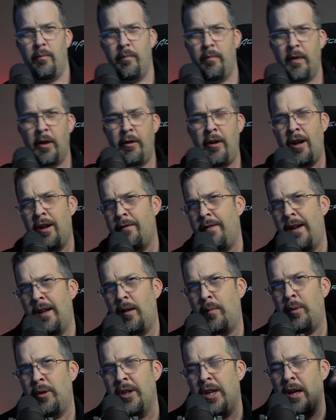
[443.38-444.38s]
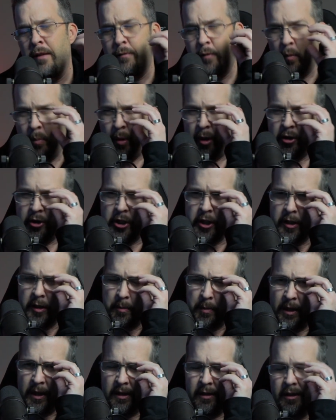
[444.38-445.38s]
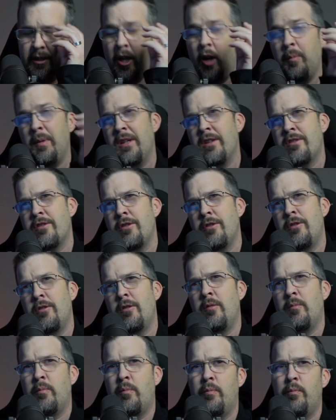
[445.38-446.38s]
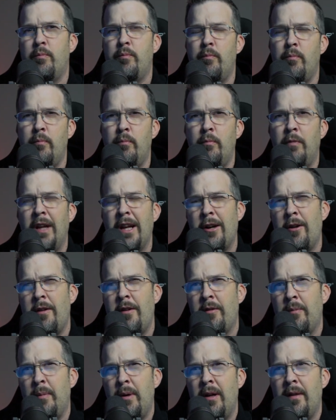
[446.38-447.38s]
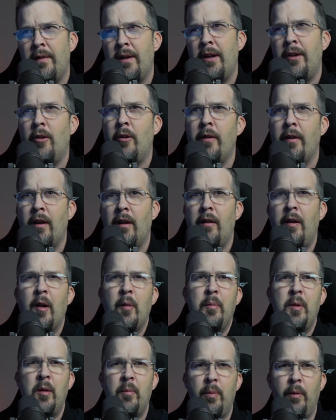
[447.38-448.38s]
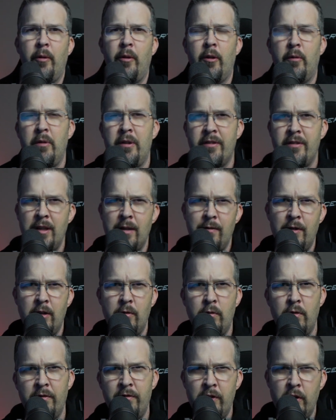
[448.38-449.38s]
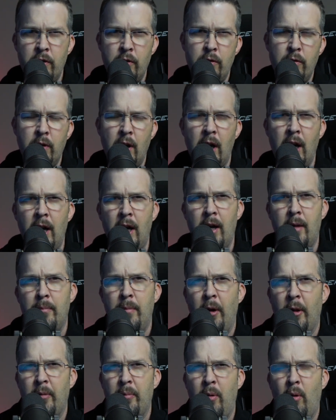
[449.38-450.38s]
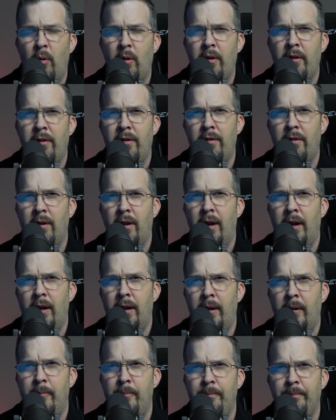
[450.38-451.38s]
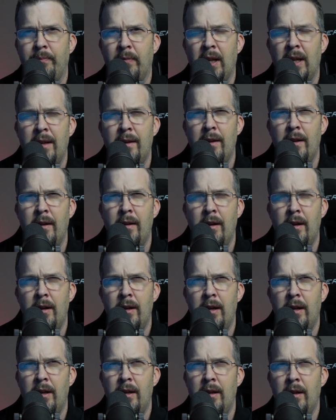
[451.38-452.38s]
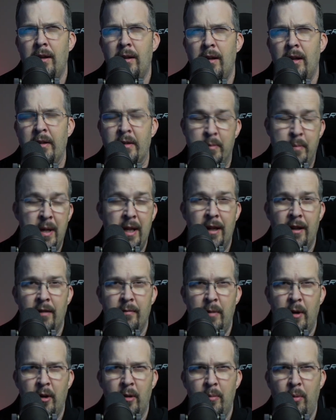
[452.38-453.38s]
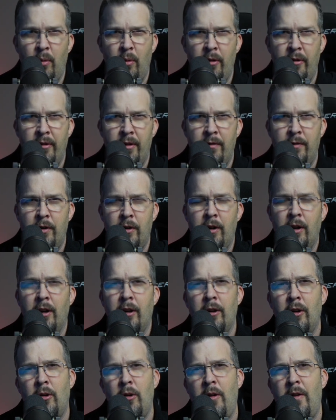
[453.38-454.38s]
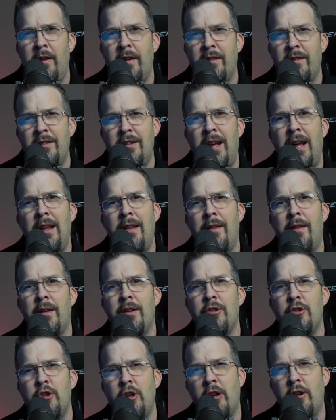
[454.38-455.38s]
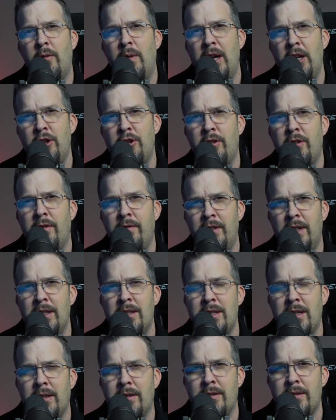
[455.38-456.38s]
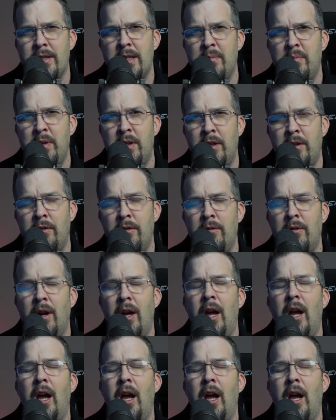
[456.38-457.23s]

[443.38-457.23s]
They're not available yet for purchase, but coming soon, later this month. I know that a lot of people are receiving review motherboards. And speaking of motherboards, if you're going to go to this 10th generation of Intel CPU,